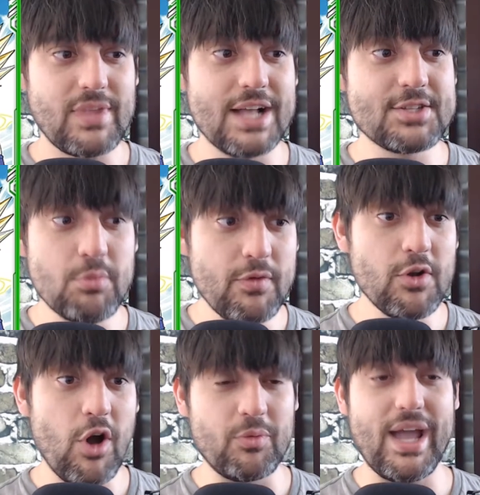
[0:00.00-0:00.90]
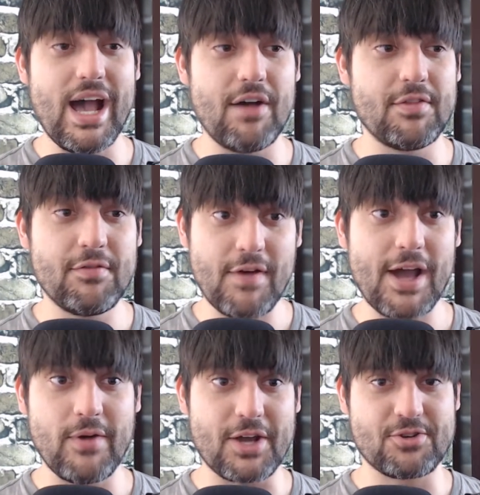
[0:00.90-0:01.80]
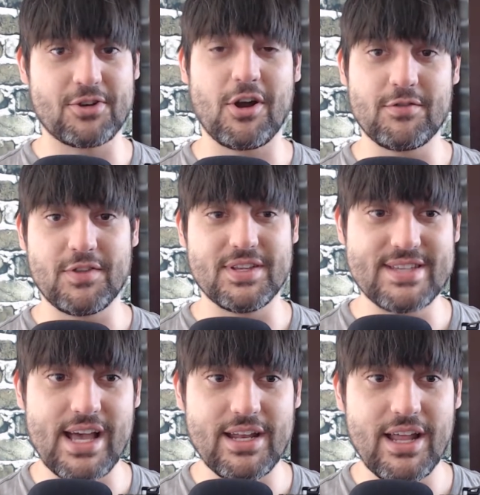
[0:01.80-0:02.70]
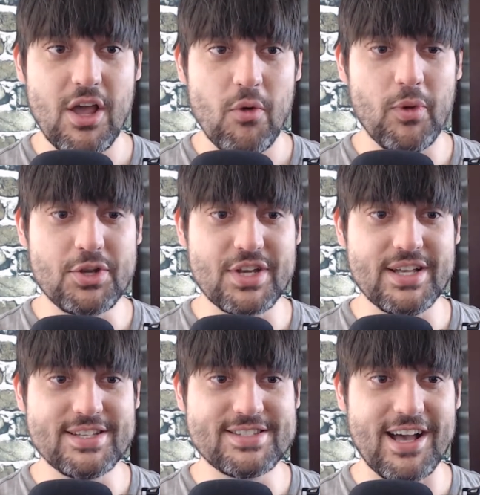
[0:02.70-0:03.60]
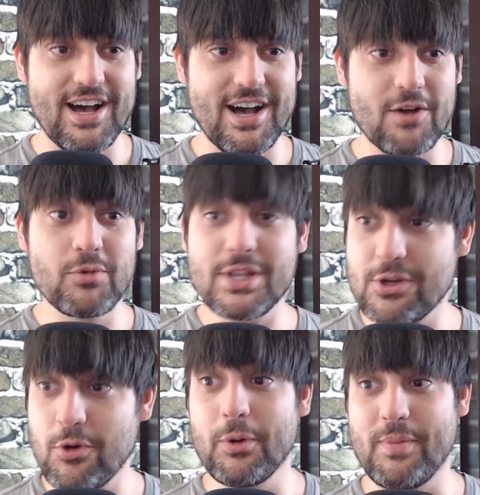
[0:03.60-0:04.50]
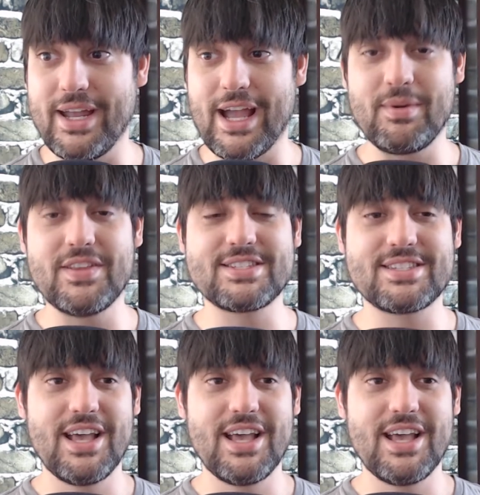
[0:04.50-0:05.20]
And so moving on, we have the final extra card for the set, which is really cool to me. I mean, this